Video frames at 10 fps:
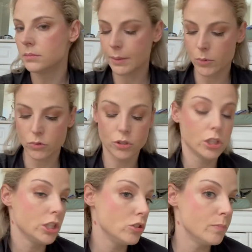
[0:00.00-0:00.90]
I'm also
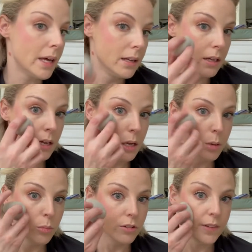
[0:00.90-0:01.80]
going to use my
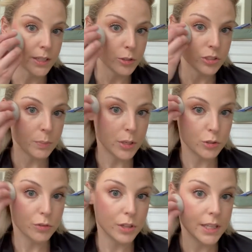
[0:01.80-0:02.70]
perfector sponge
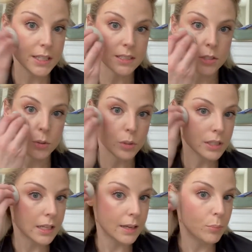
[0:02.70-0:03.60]
for this too, because
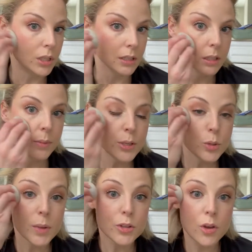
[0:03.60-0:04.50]
I put a little bit too
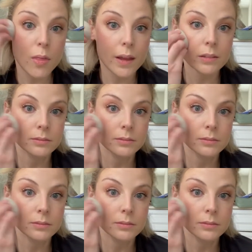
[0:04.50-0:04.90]
much on there.